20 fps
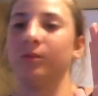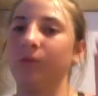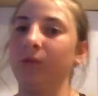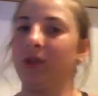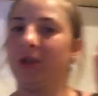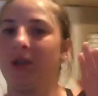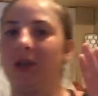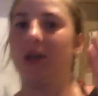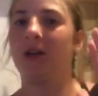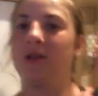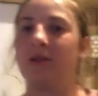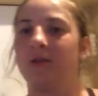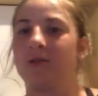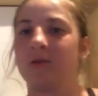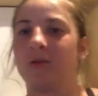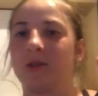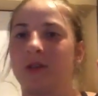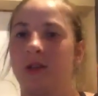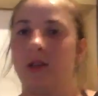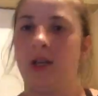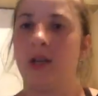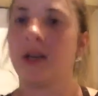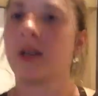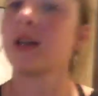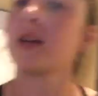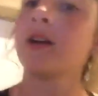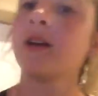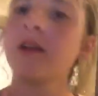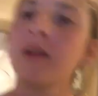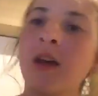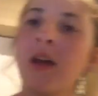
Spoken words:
What the hell is with the lighting?